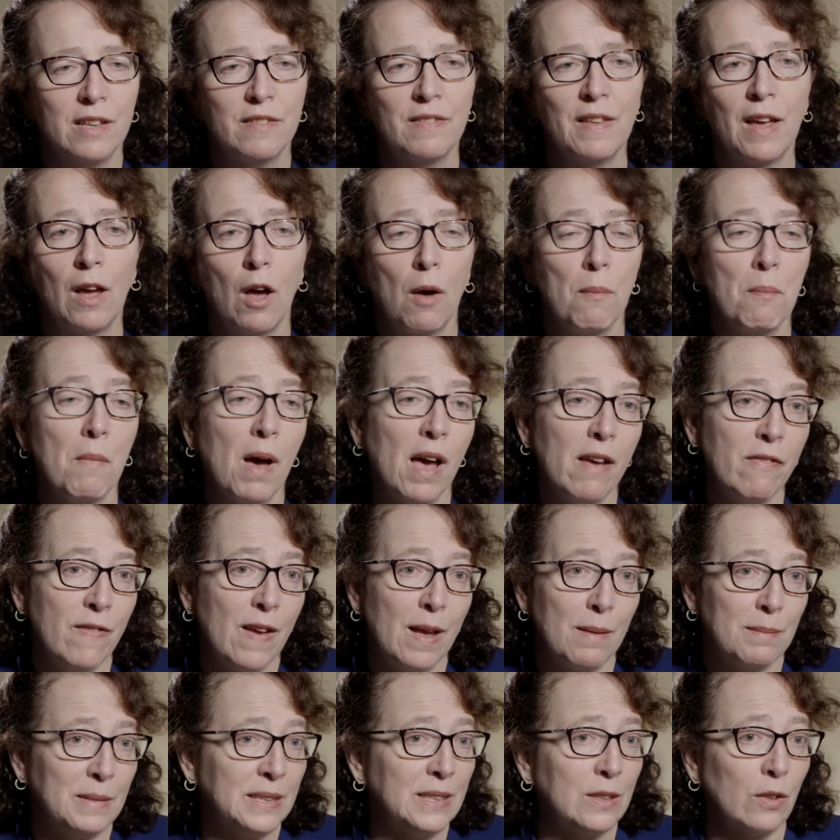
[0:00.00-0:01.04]
That my
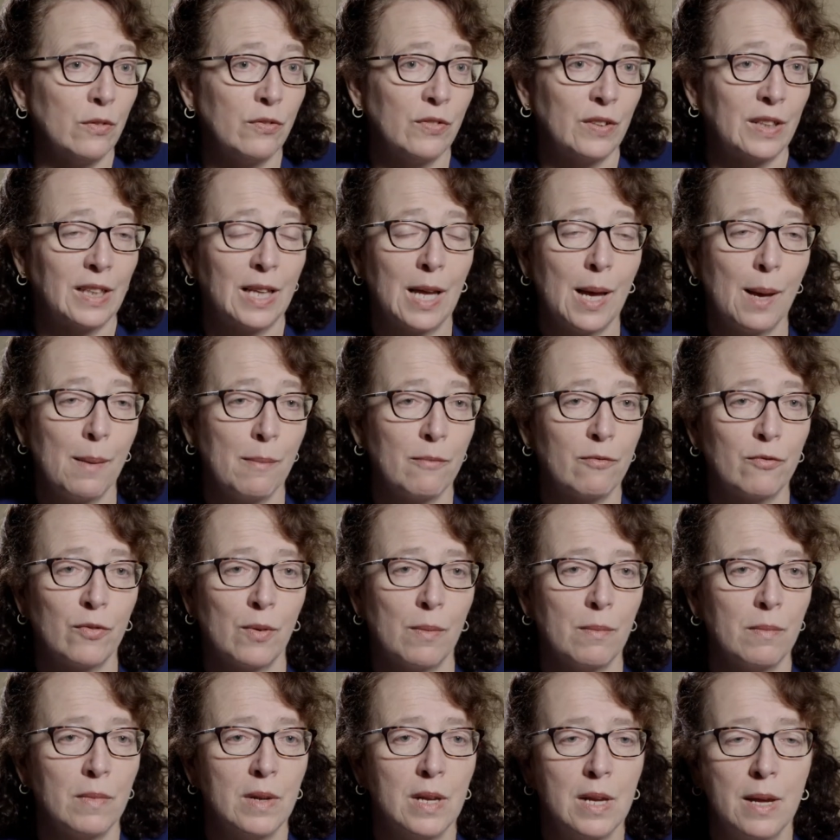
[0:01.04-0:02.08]
families often come
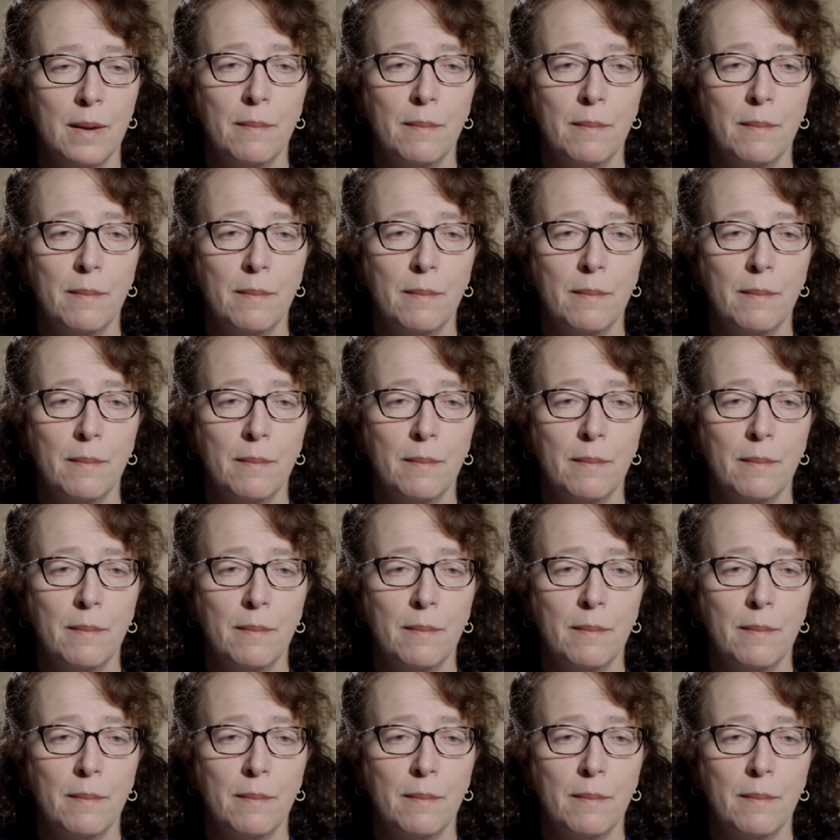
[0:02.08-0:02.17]
from